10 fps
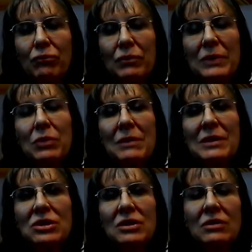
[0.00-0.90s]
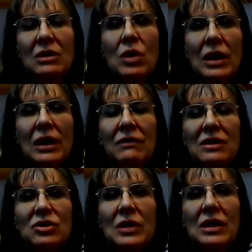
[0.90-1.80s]
pretty much the only one,
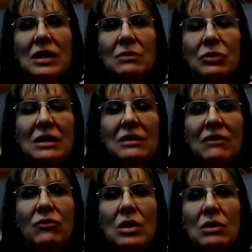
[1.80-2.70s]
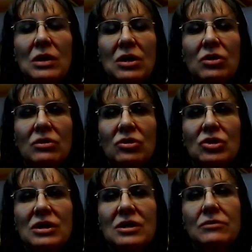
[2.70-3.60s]
unless you can completely avoid what you're
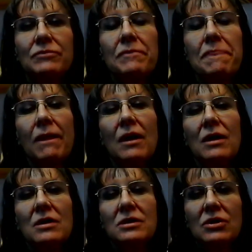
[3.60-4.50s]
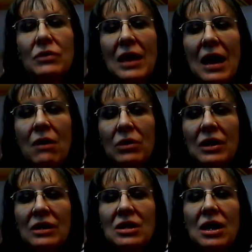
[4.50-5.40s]
allergic to. So now we're
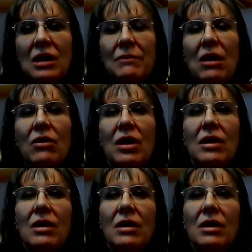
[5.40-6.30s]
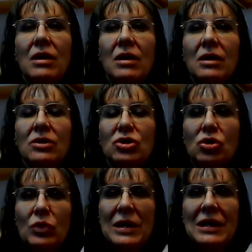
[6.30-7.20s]
going to talk about
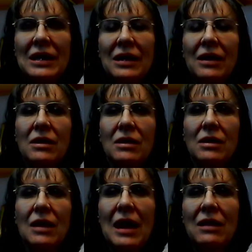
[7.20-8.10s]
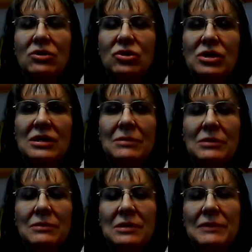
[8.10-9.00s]
treating allergy
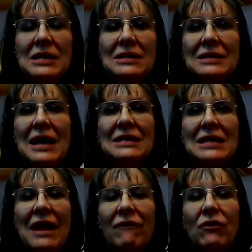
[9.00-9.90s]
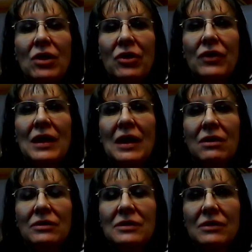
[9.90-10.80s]
symptoms, because that's everything
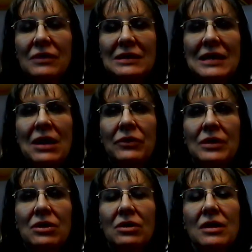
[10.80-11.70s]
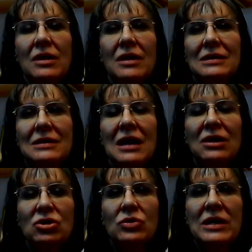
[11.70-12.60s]
else that's out there. It's
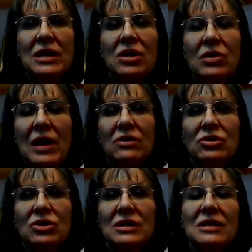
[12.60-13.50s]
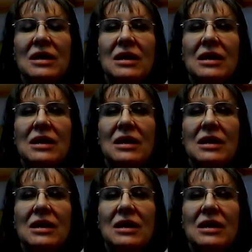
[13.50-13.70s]
not treating your allergies,